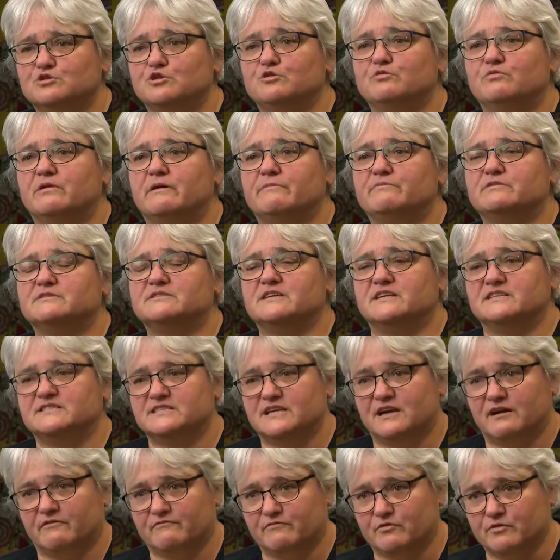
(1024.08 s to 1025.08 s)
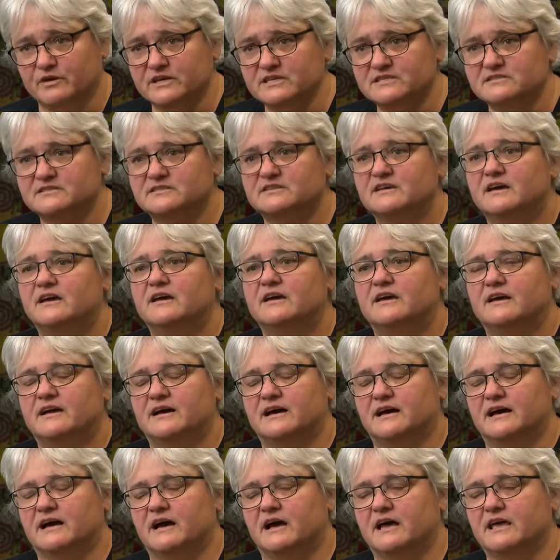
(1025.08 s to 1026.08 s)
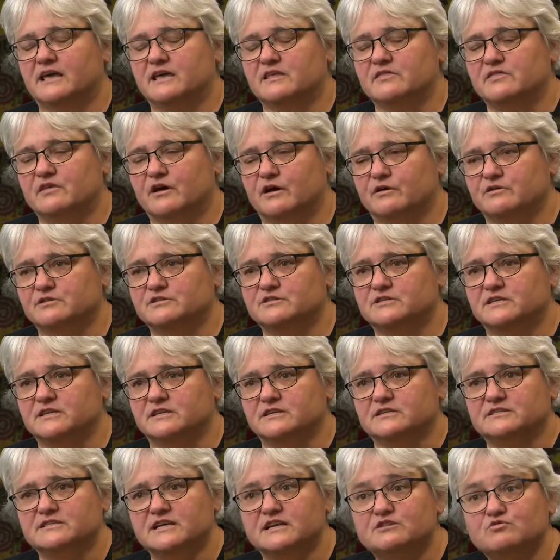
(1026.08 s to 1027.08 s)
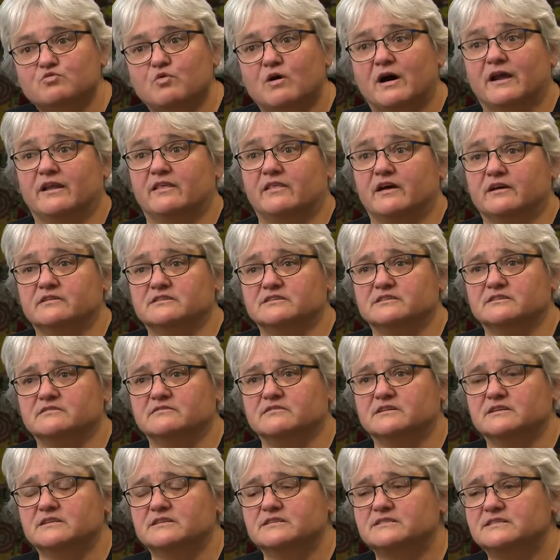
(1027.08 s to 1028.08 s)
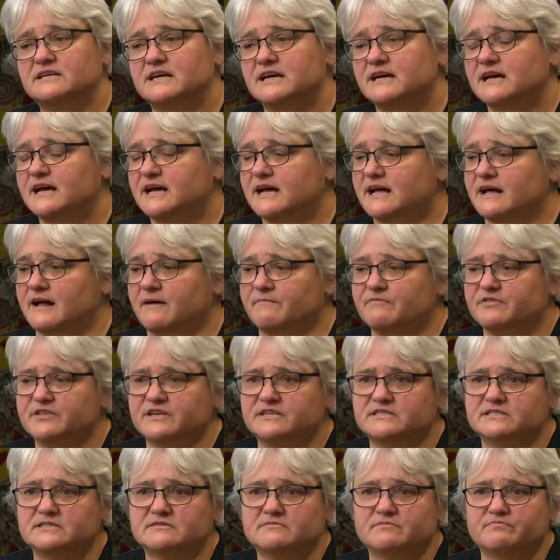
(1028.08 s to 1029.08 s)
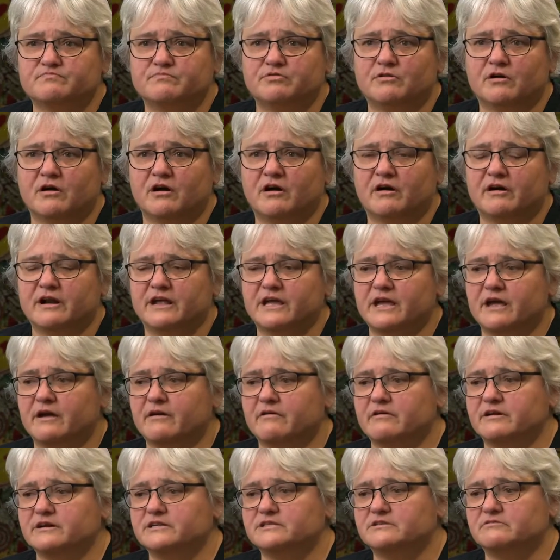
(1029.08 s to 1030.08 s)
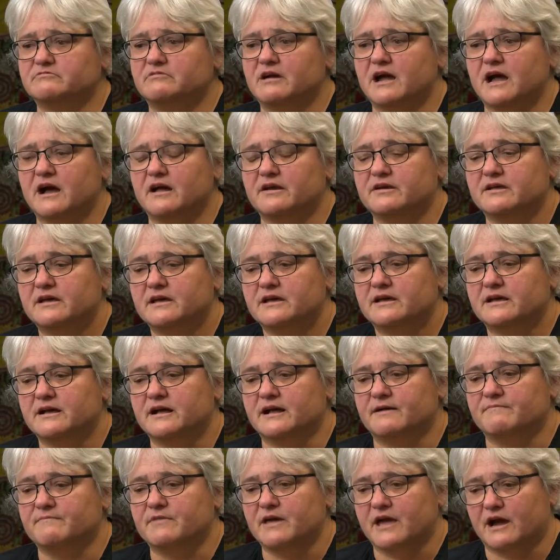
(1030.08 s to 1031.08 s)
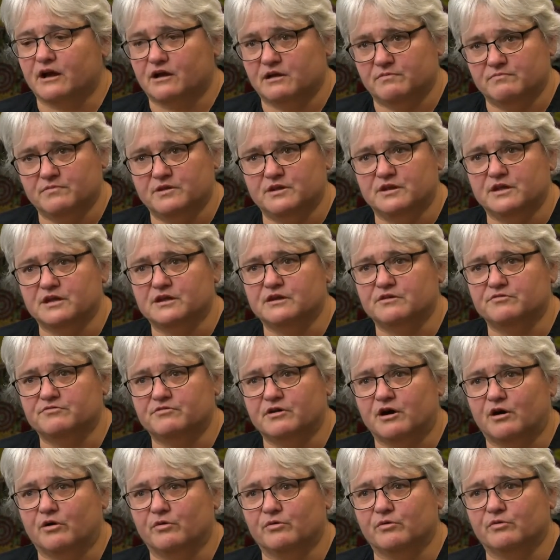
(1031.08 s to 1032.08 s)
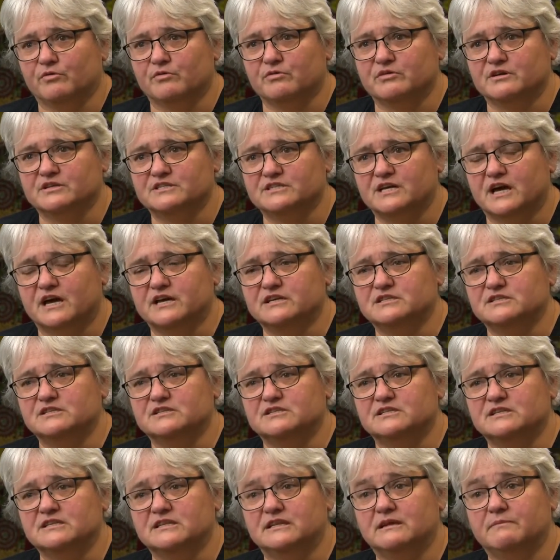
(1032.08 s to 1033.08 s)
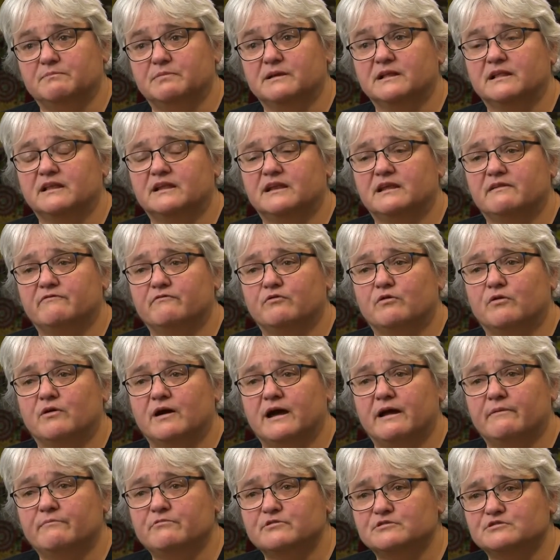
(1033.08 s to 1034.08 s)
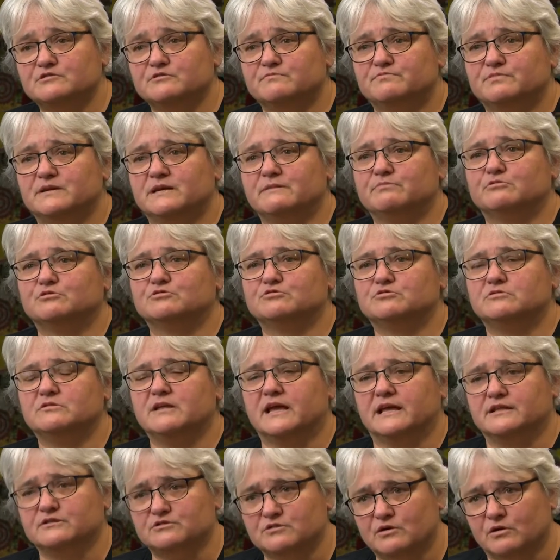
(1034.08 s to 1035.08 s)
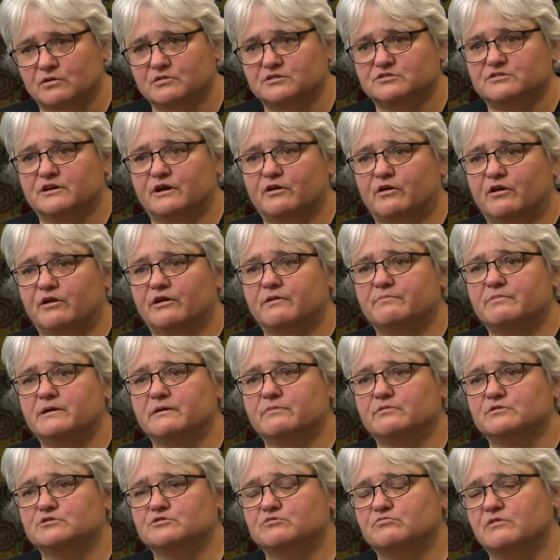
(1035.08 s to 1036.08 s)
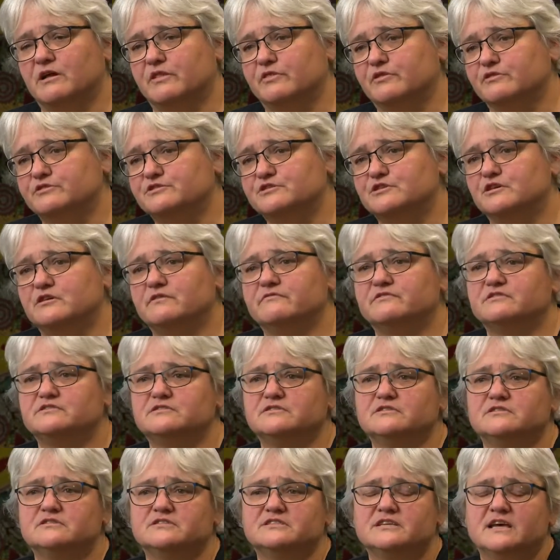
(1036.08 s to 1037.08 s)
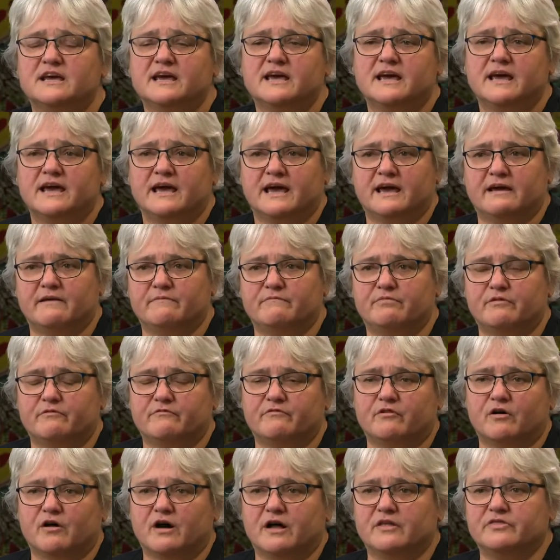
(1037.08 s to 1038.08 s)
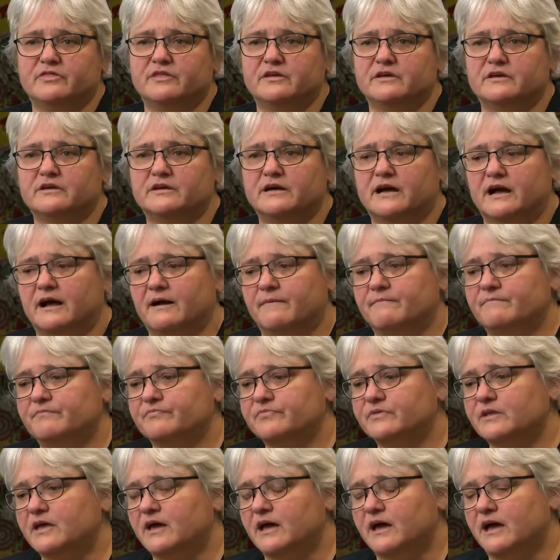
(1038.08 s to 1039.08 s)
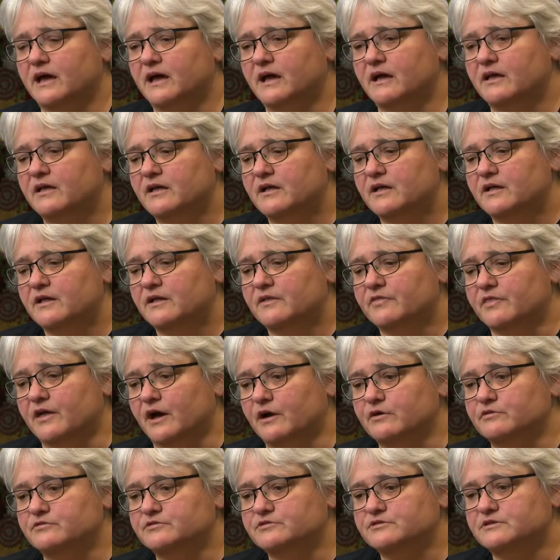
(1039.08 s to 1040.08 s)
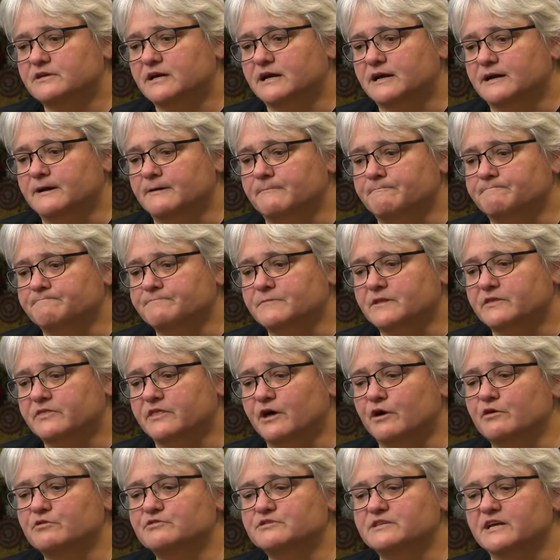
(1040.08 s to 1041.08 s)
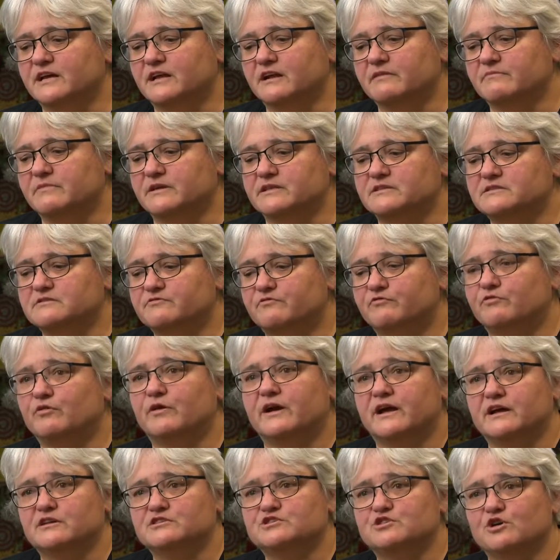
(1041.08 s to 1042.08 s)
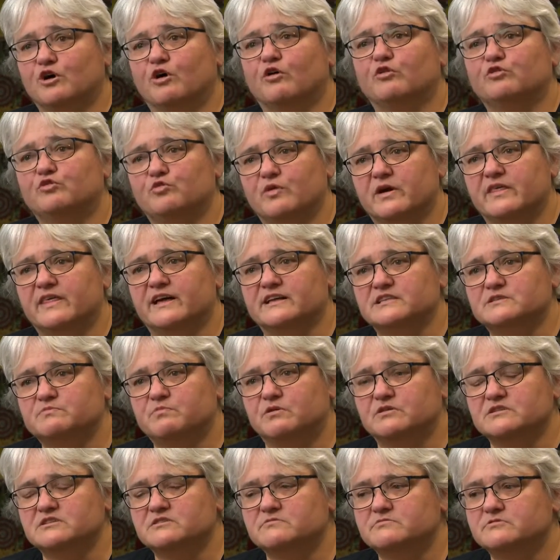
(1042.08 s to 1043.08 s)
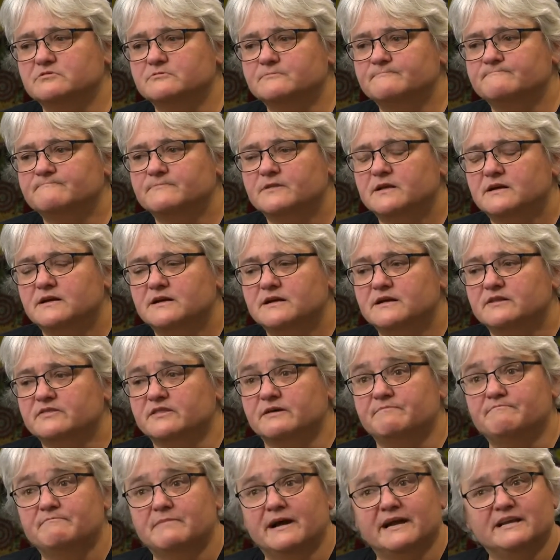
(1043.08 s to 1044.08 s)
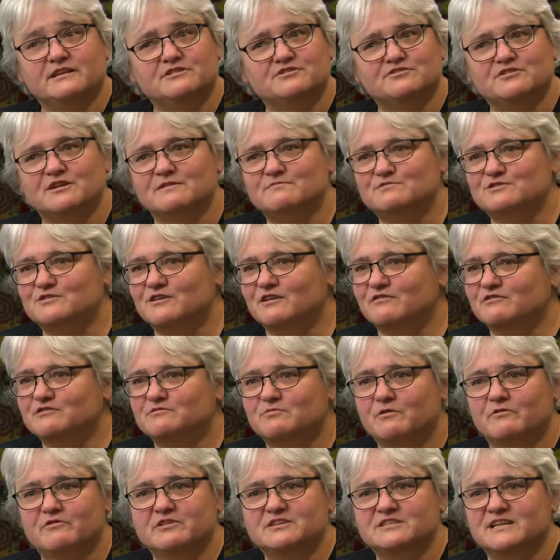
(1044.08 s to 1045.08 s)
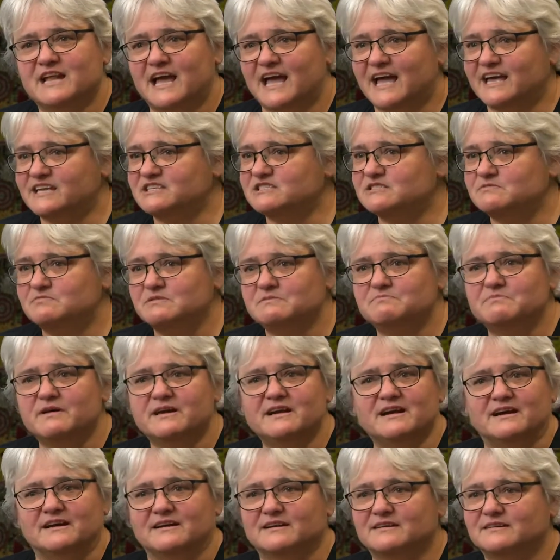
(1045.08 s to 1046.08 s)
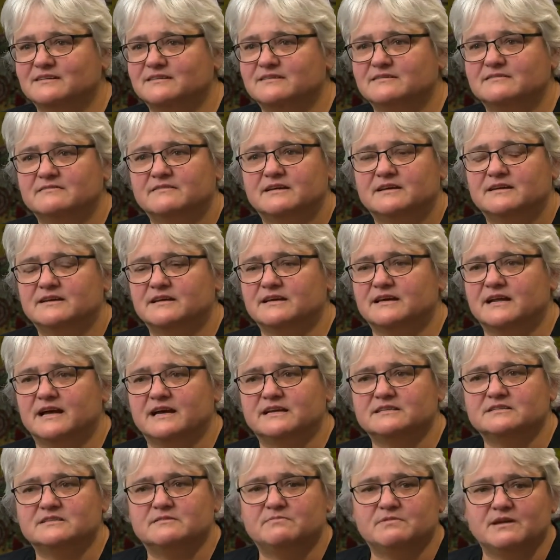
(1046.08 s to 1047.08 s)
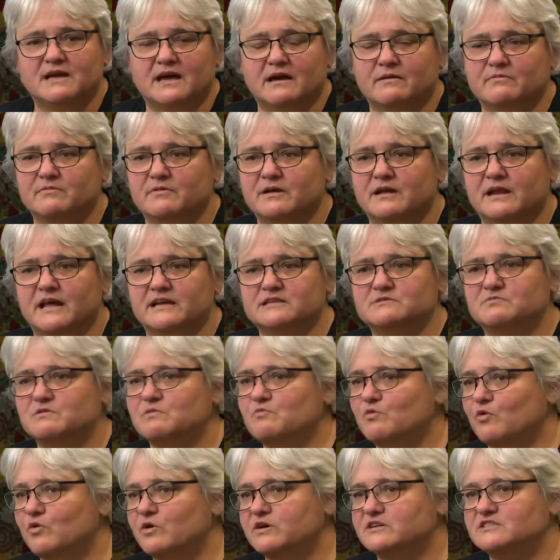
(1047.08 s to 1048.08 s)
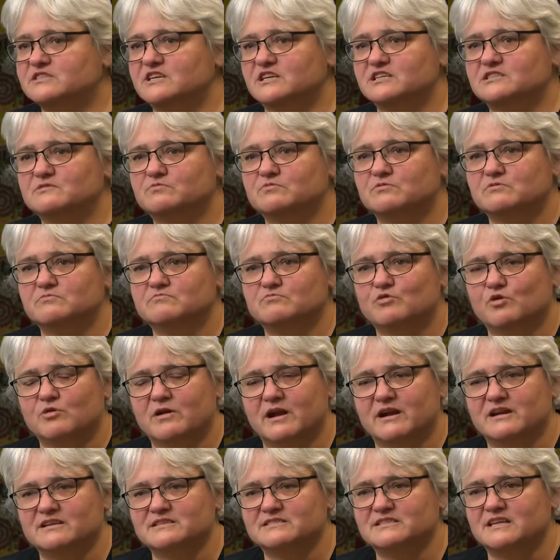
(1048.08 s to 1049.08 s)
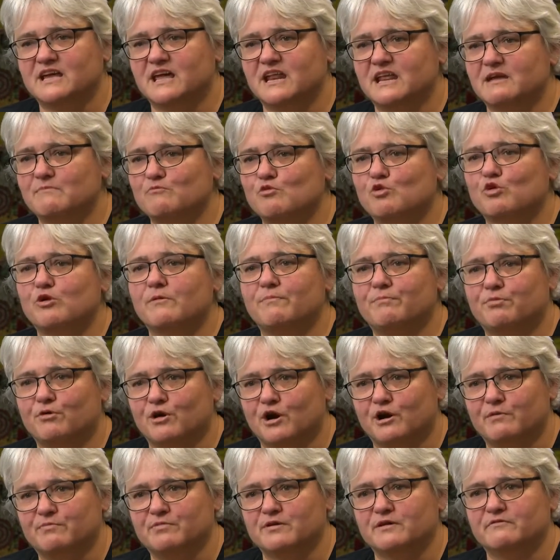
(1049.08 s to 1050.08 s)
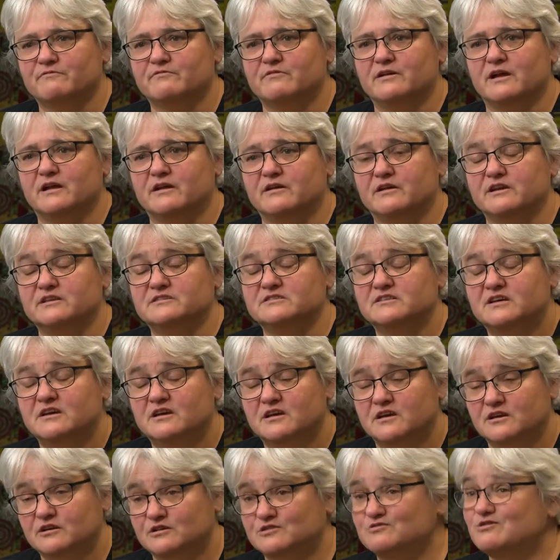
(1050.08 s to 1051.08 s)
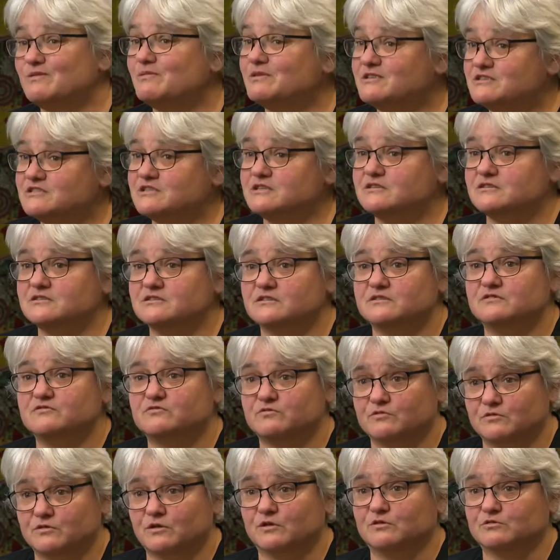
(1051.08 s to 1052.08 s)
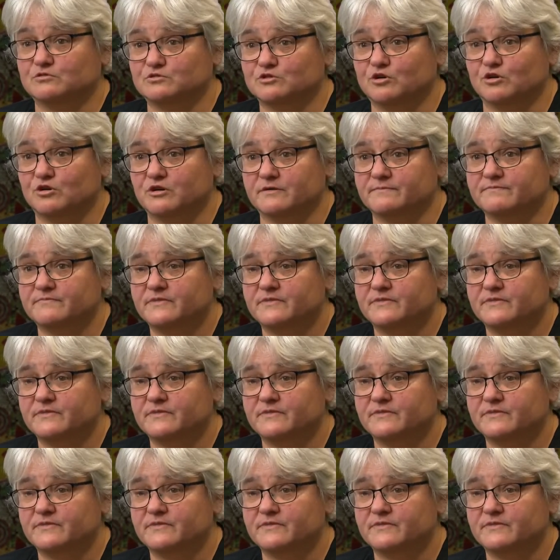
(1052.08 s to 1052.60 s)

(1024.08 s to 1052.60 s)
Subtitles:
who represents our voice in those things. That's one of those areas. There's priority areas around our community-controlled organisations and the ability for Aboriginal people and Torres Strait Islander people to run the services and provide the those elements for ourselves where that's possible. That mainstream service provision has to be better. It has to be more accessible, more understanding, more appropriate for our needs, because we've been citizens for a long time,